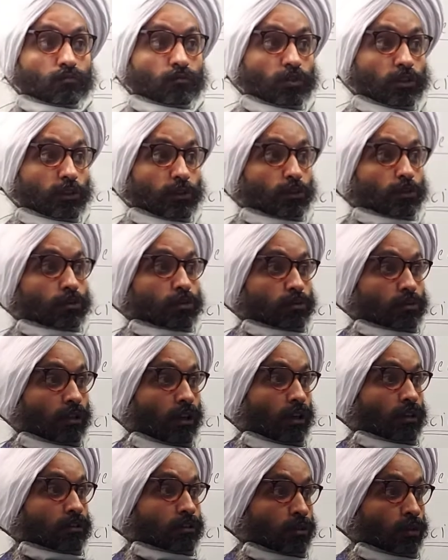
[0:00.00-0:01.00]
You do
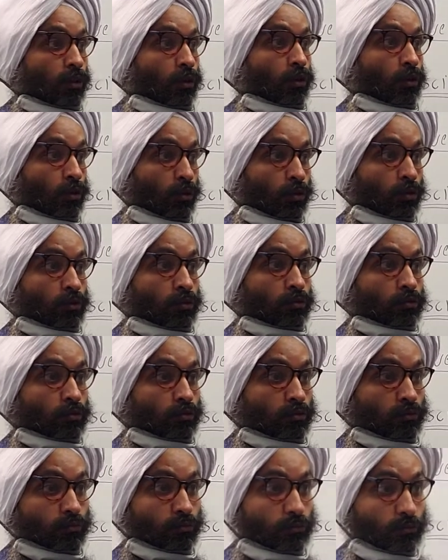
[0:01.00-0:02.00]
not know
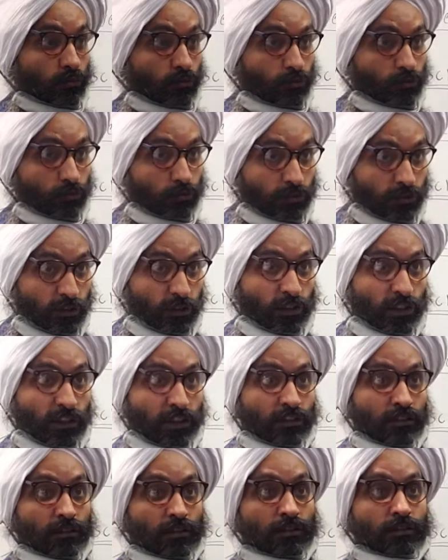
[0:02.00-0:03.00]
your
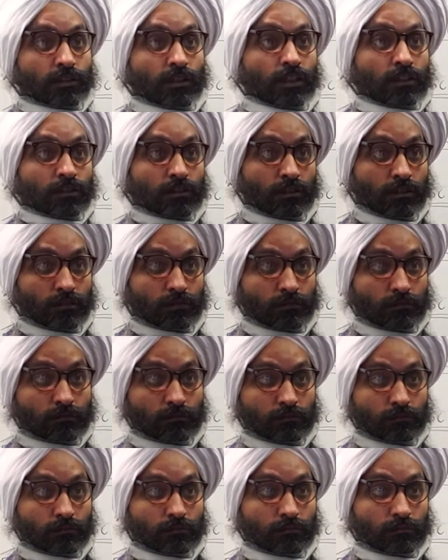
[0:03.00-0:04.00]
hidden agenda.
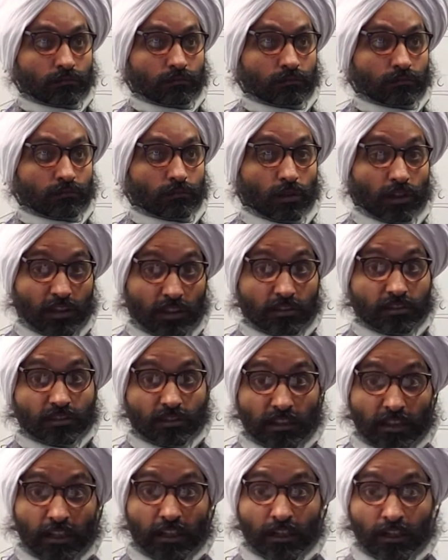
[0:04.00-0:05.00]
But it's
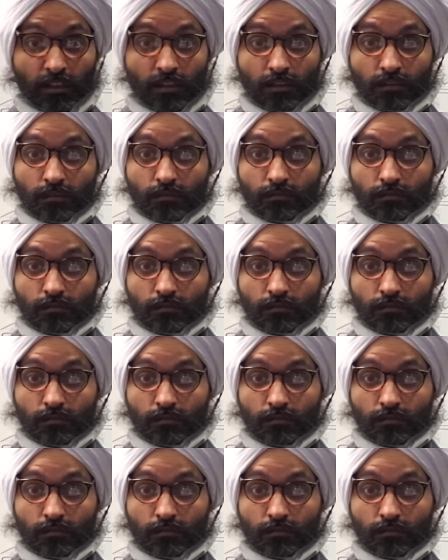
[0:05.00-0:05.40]
there.